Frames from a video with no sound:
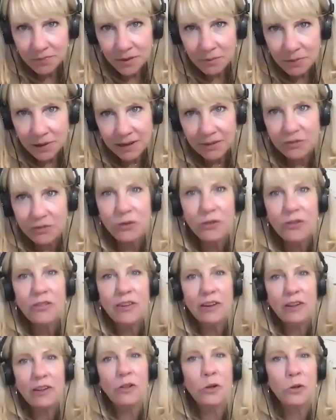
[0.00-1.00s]
because you're
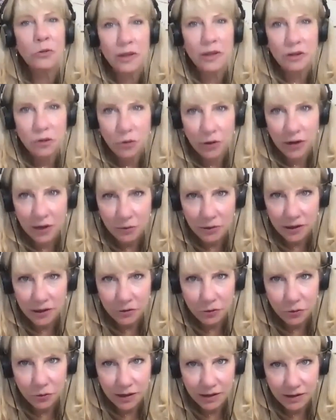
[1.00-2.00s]
still only 21 and
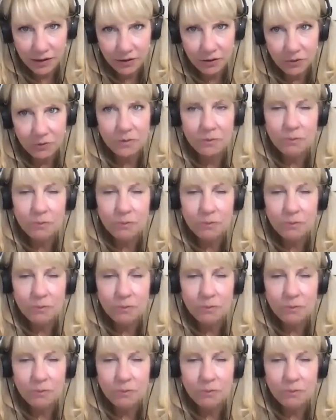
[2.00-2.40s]
22.